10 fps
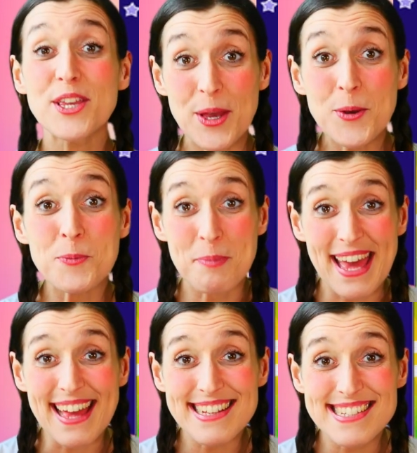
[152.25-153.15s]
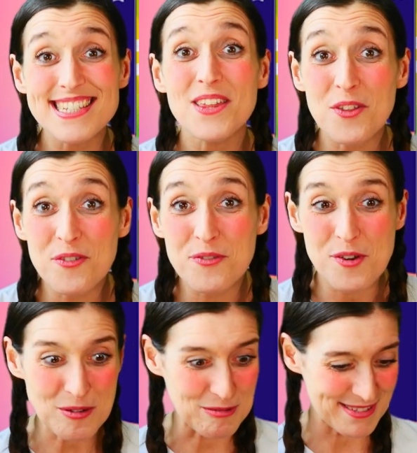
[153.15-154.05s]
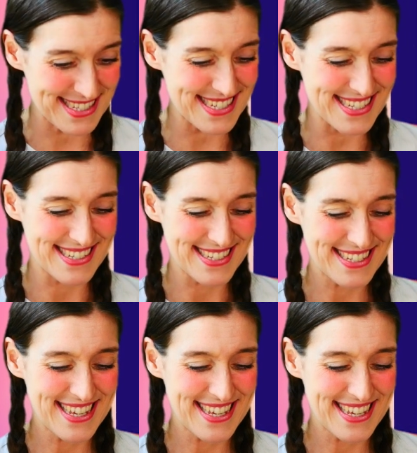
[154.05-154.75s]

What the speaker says: You picked the fruit.